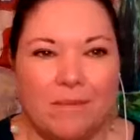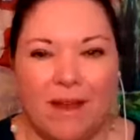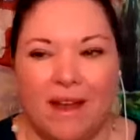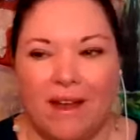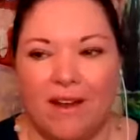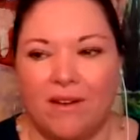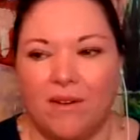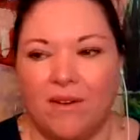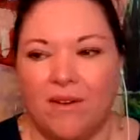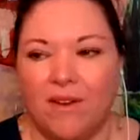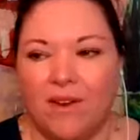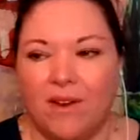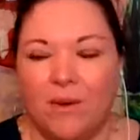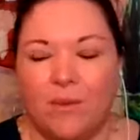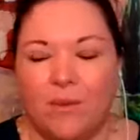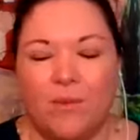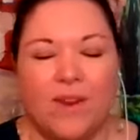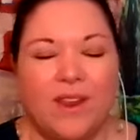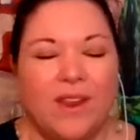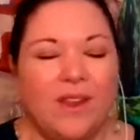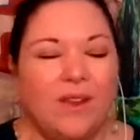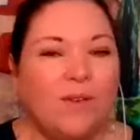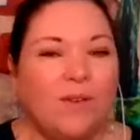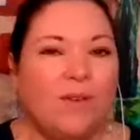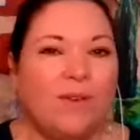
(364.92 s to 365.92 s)
think about
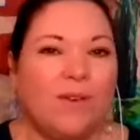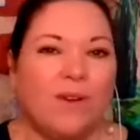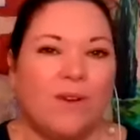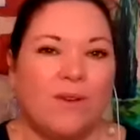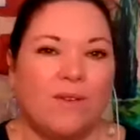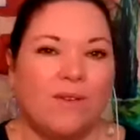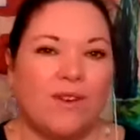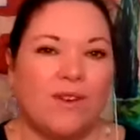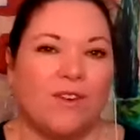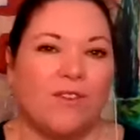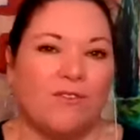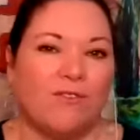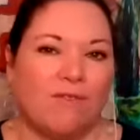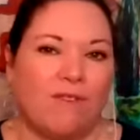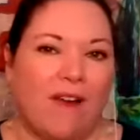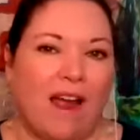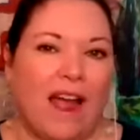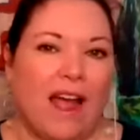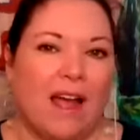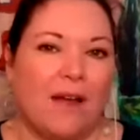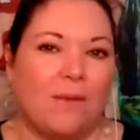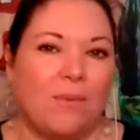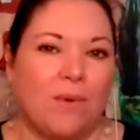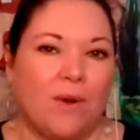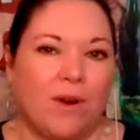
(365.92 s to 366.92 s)
when you go to
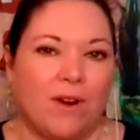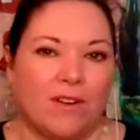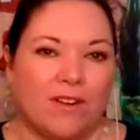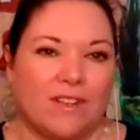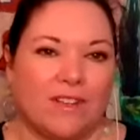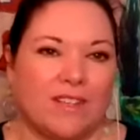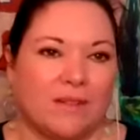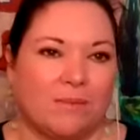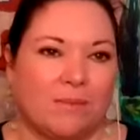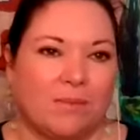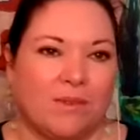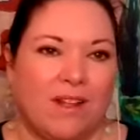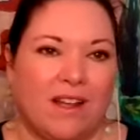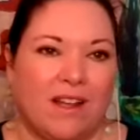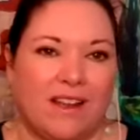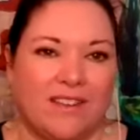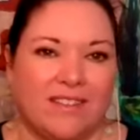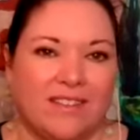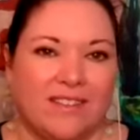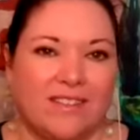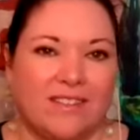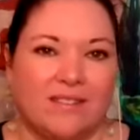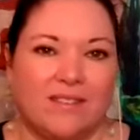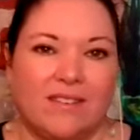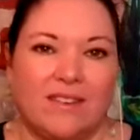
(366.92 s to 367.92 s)
grab art
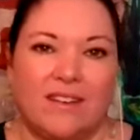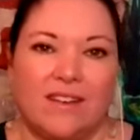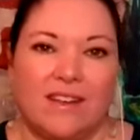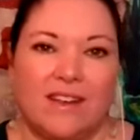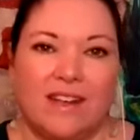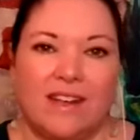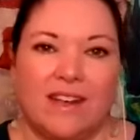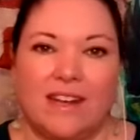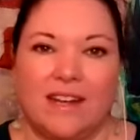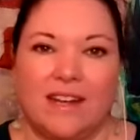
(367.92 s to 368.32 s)
supplies,